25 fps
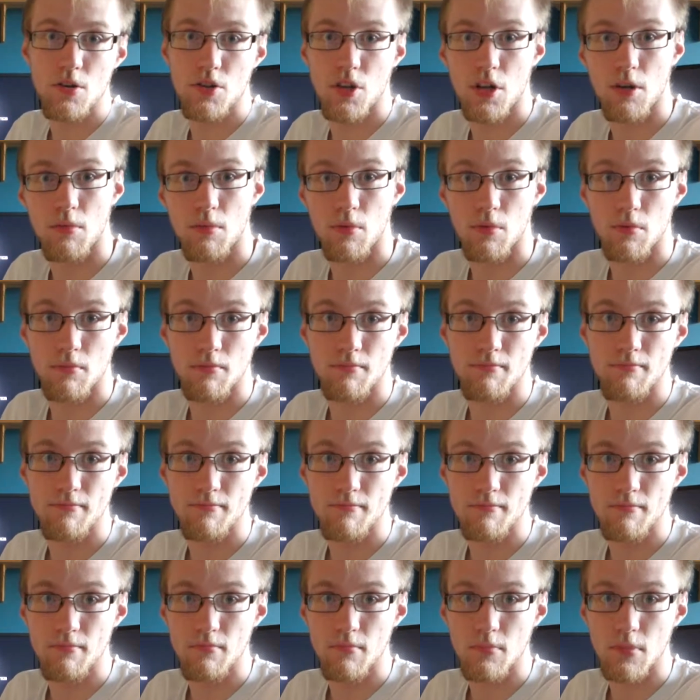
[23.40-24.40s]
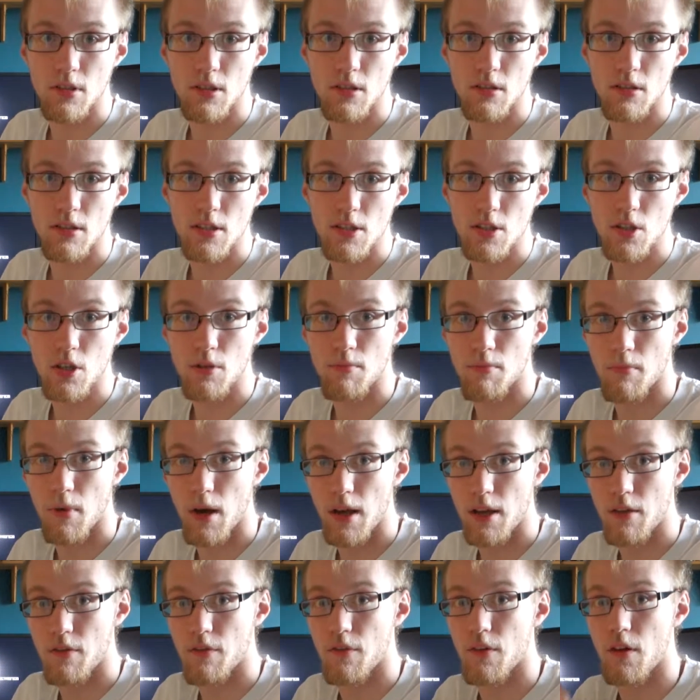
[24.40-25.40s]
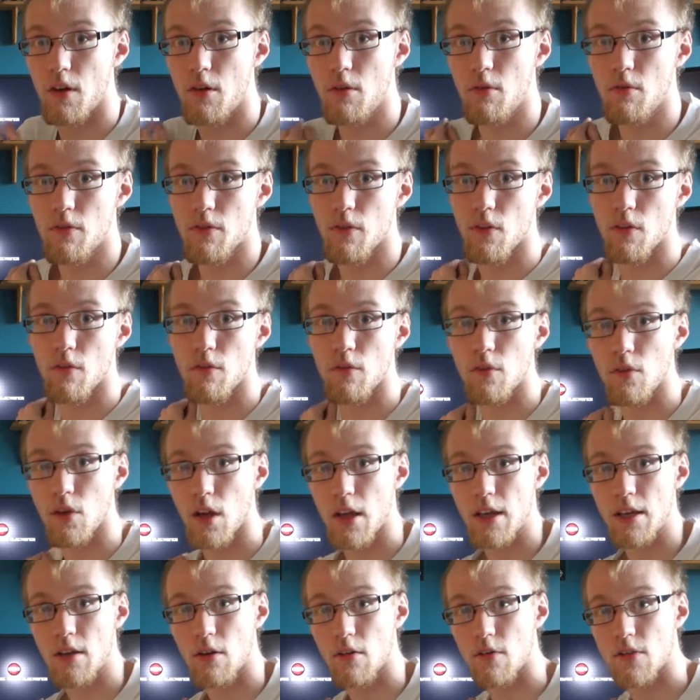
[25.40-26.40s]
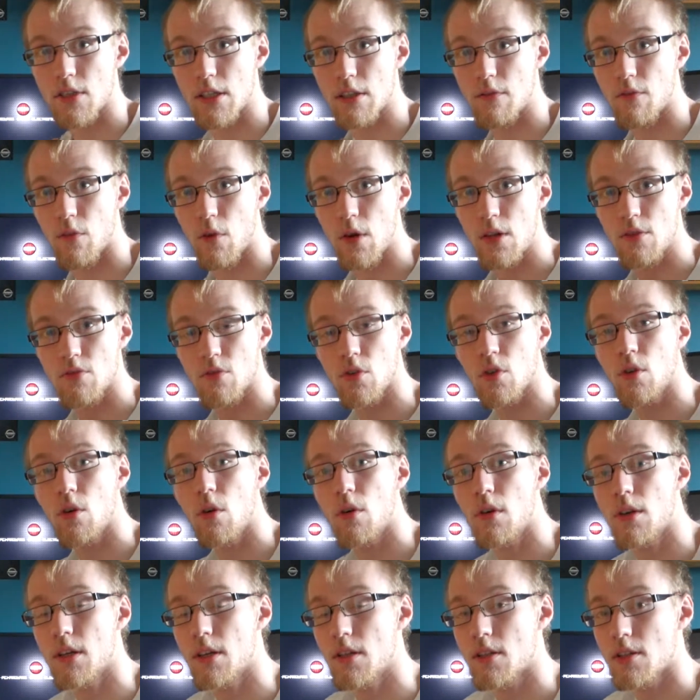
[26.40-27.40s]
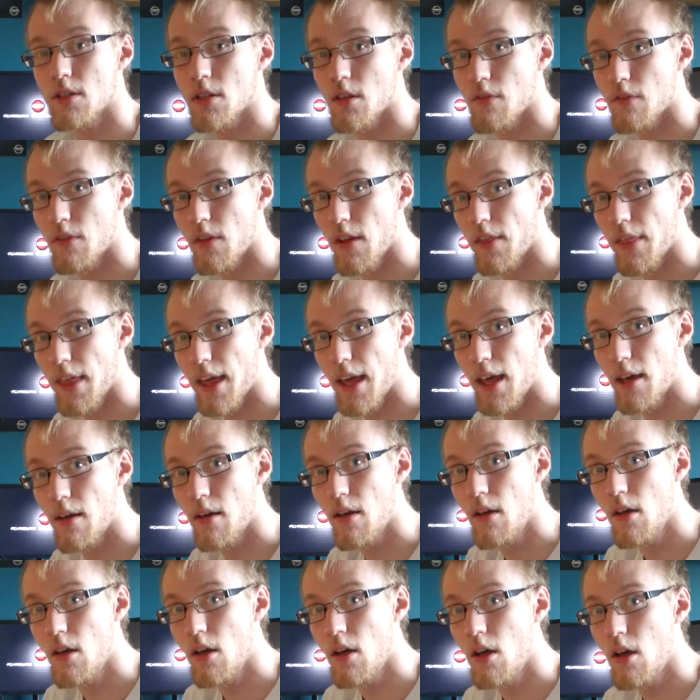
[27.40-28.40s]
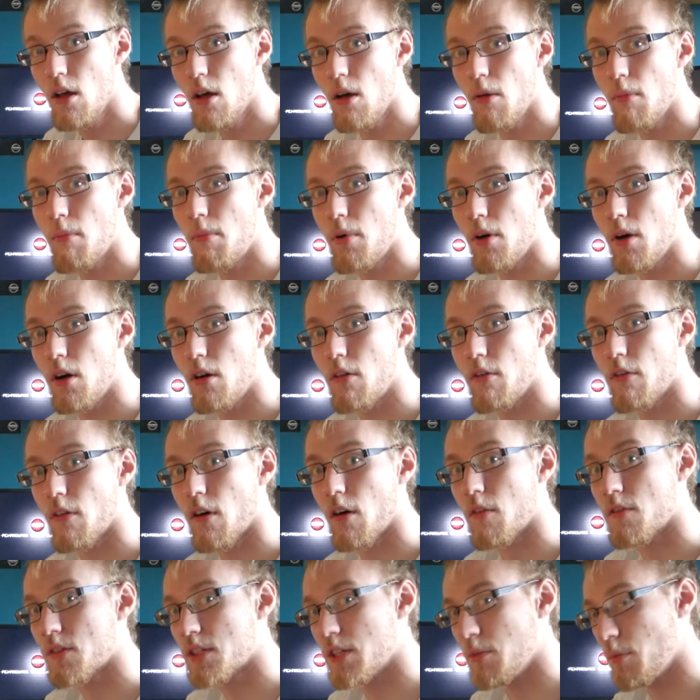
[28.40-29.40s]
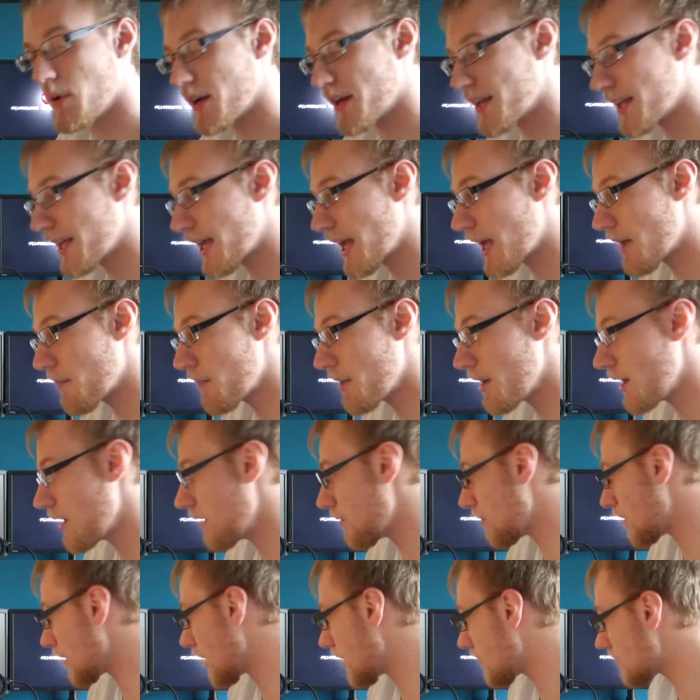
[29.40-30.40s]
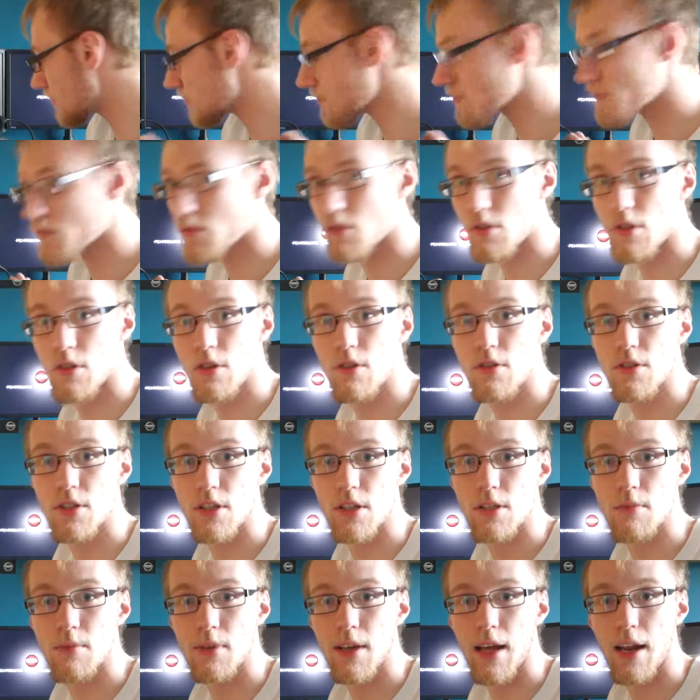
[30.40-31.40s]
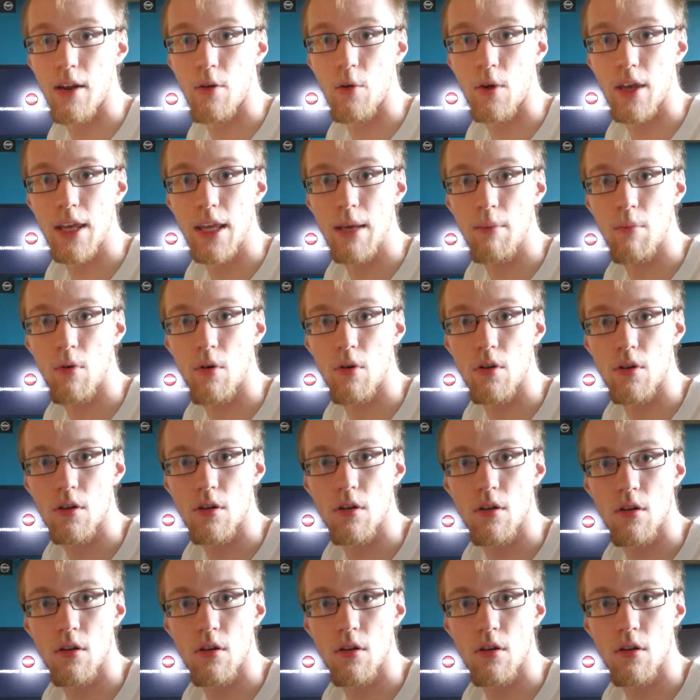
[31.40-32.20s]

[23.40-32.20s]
Snowball. It's a good microphone for like obviously voice recording and stuff like that. But obviously when gaming, when I'm using this mechanical keyboard,